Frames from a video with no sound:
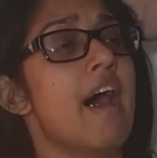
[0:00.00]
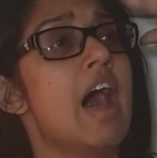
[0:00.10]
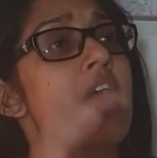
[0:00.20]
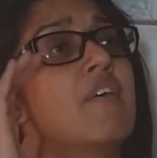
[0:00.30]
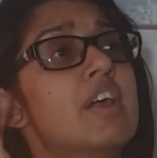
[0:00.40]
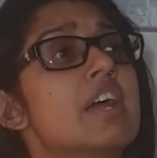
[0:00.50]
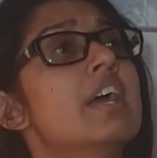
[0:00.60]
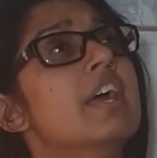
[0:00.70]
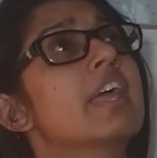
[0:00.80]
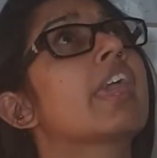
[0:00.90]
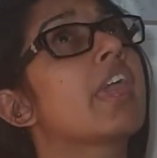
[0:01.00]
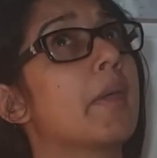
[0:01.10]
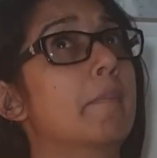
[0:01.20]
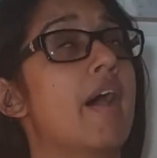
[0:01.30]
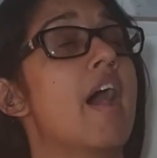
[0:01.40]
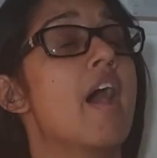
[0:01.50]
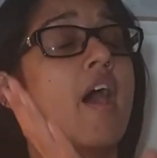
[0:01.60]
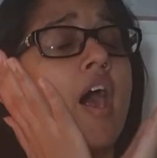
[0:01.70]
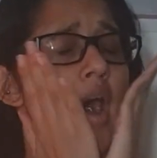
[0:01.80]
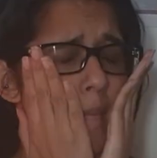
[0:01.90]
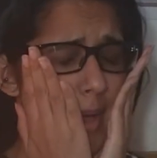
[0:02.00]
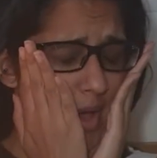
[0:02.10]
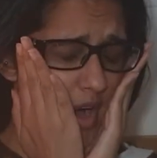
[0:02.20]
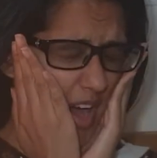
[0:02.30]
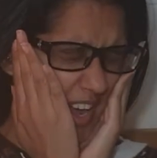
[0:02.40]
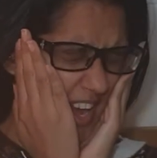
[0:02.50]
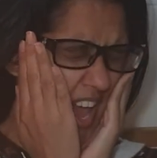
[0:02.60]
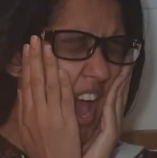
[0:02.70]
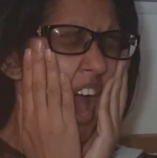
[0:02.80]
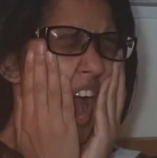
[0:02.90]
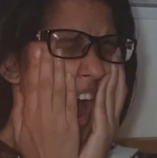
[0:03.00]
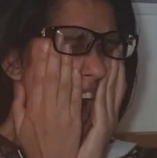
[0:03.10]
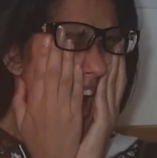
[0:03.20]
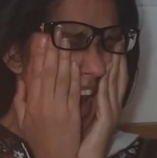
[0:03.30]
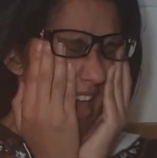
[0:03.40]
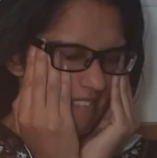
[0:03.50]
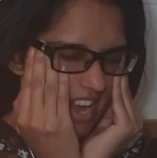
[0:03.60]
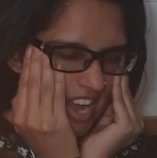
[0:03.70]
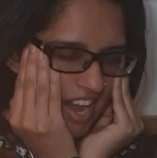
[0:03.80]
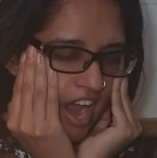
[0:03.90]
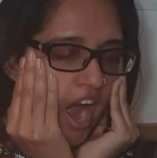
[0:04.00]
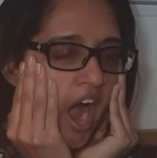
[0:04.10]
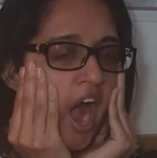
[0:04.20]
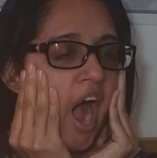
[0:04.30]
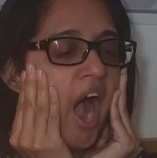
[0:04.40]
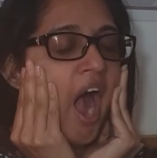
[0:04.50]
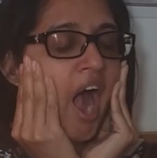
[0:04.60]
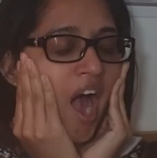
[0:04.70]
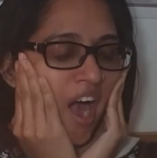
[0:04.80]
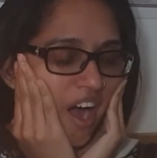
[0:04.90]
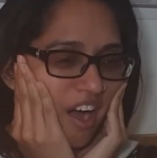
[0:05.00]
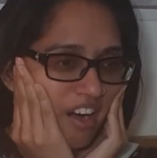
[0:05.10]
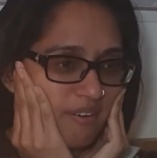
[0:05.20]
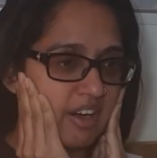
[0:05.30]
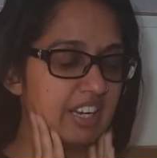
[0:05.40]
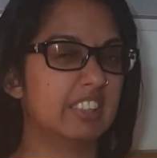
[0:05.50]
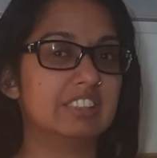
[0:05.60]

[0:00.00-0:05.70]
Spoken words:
Arequipa. Oh my god. Let me. Oh.